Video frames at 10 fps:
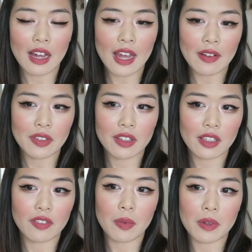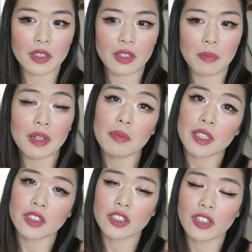I have to think about the big
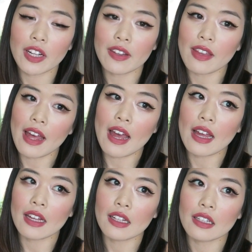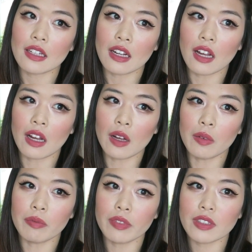picture, and that
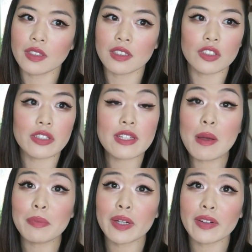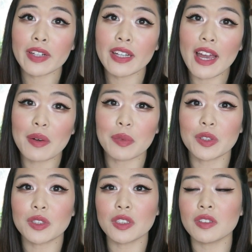this is just temporary, and
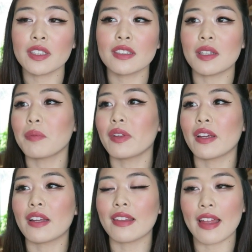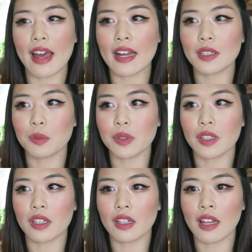we're doing something that
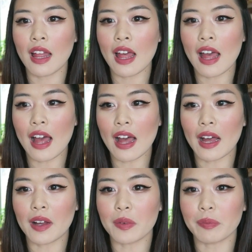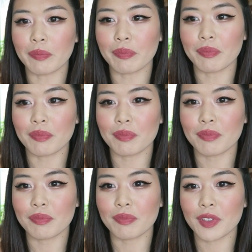will,
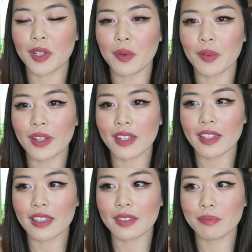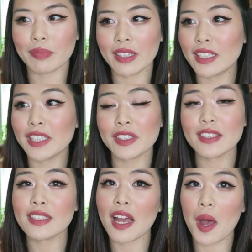you know, in
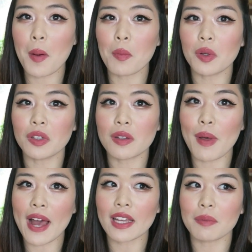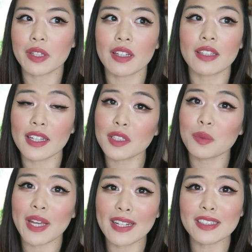years to come, we'll look back and be like,
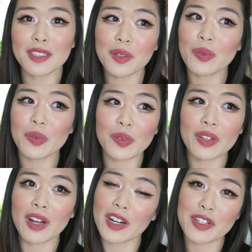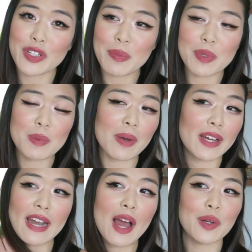yes, we had to go through the hardships,
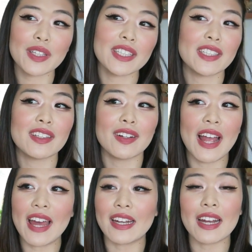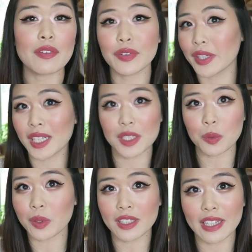but now we're here and everything
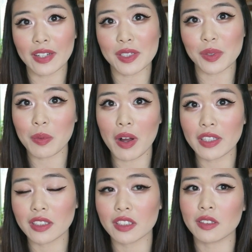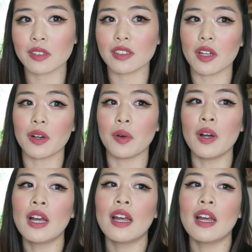has worked out as we want to. So